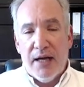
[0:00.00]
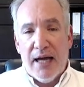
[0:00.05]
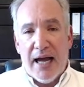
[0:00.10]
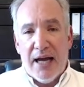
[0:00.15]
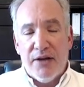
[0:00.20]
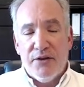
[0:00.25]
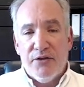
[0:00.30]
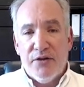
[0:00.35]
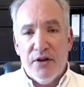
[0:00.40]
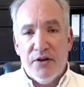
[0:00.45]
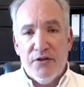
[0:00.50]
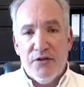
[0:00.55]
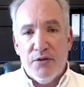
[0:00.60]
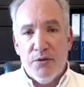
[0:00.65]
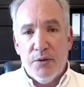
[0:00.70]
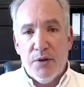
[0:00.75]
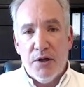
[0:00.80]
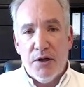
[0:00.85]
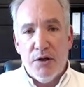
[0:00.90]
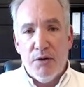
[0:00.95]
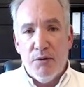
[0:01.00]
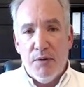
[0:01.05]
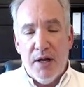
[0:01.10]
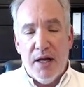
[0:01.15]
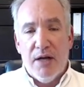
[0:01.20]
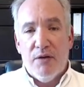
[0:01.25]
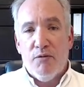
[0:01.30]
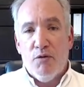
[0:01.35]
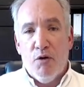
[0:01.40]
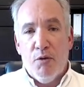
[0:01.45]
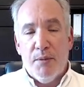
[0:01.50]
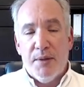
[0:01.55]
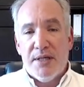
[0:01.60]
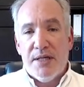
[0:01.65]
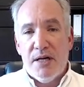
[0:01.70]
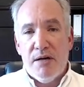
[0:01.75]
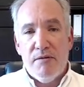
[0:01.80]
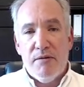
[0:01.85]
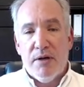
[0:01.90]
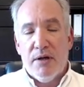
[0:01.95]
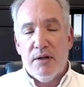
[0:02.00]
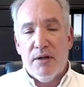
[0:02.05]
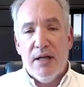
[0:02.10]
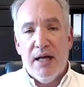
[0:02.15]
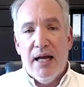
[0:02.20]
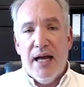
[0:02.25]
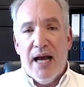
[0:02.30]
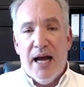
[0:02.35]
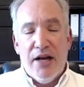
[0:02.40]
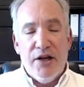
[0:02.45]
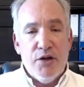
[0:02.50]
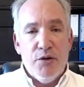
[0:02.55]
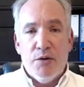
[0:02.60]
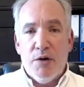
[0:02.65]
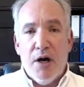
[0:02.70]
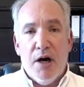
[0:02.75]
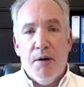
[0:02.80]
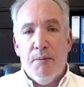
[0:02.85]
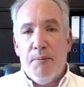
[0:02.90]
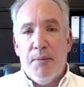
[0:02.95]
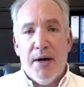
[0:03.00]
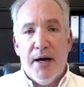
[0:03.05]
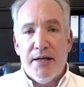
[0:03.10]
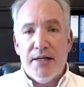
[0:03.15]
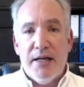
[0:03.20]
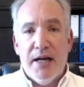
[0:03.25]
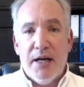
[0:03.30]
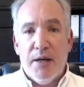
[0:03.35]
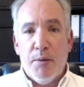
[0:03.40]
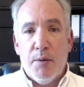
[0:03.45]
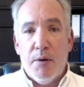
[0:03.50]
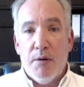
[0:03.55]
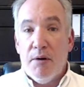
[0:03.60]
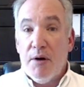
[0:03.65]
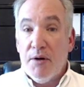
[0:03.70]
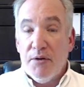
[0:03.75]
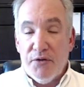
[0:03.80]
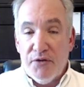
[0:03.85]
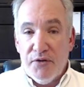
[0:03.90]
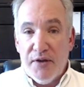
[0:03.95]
access to a unique raw material and you can't buy it anywhere else,